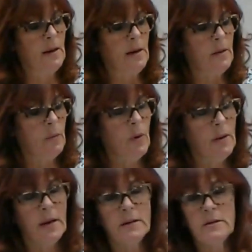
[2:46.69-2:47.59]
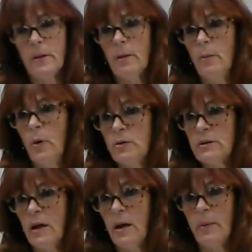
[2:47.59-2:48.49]
The one that I spent the
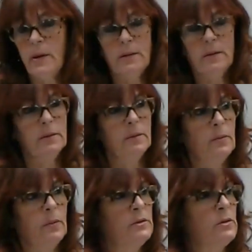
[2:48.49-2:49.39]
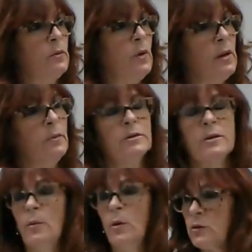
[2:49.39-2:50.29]
most time in was the one that was
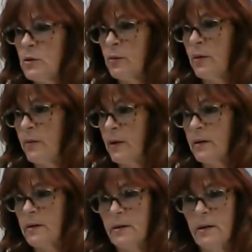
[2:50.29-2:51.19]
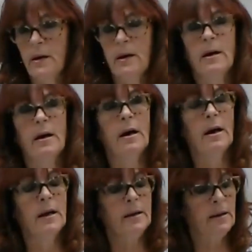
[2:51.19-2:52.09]
the most horrific.
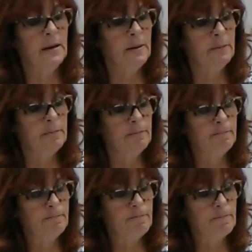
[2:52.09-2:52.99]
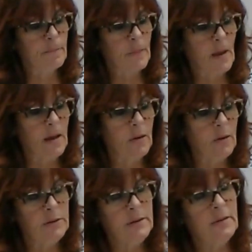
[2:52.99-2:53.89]
I
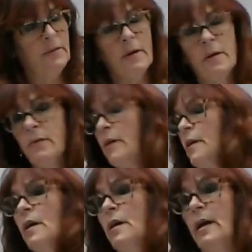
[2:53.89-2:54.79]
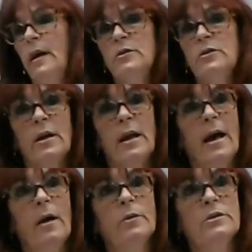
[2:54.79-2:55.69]
learned at a very, very young age on
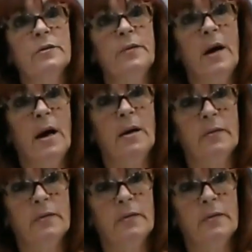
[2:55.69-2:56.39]
how to survive.